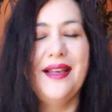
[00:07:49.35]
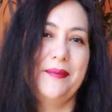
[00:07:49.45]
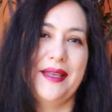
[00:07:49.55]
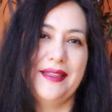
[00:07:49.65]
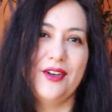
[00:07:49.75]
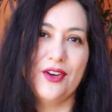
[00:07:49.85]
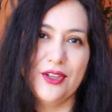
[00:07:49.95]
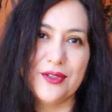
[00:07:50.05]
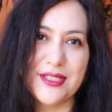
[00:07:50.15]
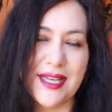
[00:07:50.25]
Depending
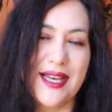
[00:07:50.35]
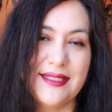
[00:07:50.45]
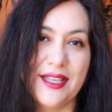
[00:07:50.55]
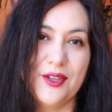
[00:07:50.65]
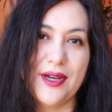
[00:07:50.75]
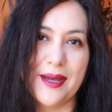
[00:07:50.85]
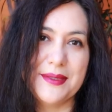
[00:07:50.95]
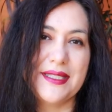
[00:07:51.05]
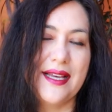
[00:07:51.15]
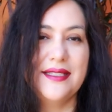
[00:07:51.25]
on your size and your
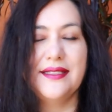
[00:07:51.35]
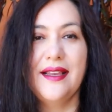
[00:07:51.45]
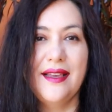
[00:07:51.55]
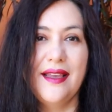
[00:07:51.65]
cup size,